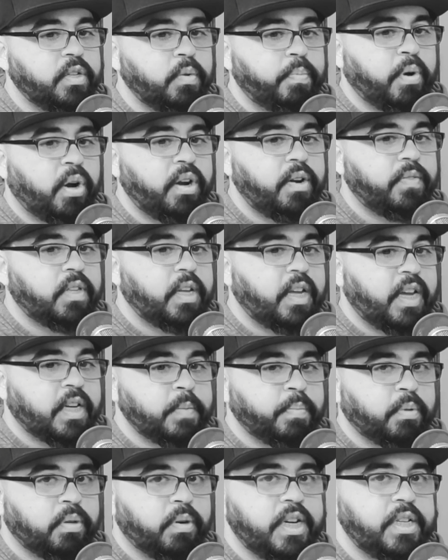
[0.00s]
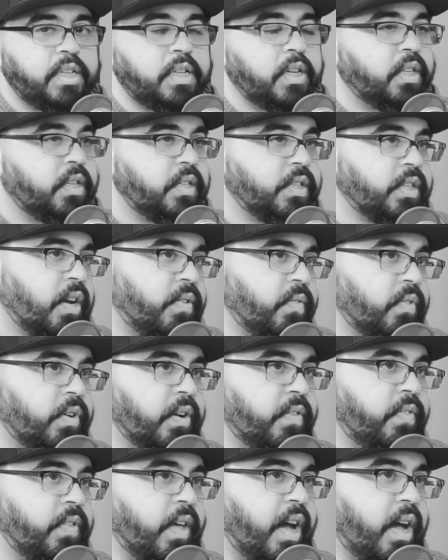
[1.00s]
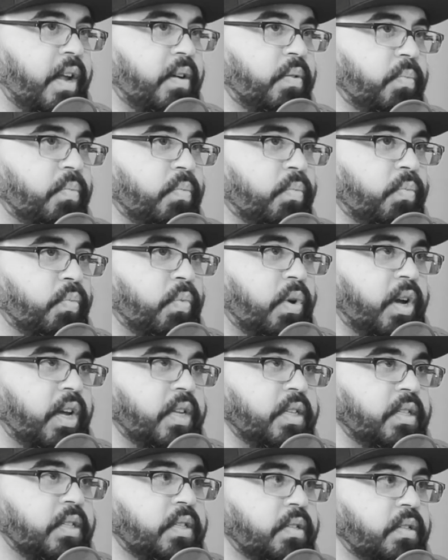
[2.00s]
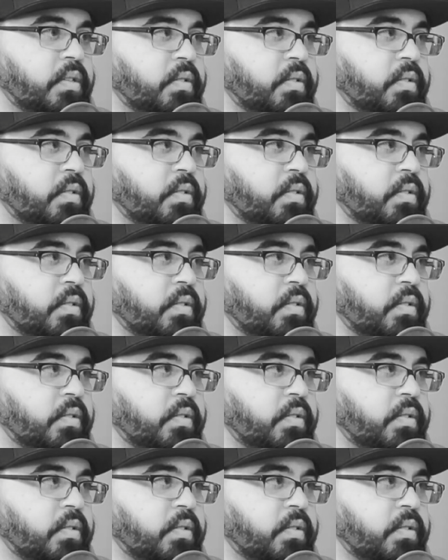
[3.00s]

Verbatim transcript: part of the exploration and discovery of that was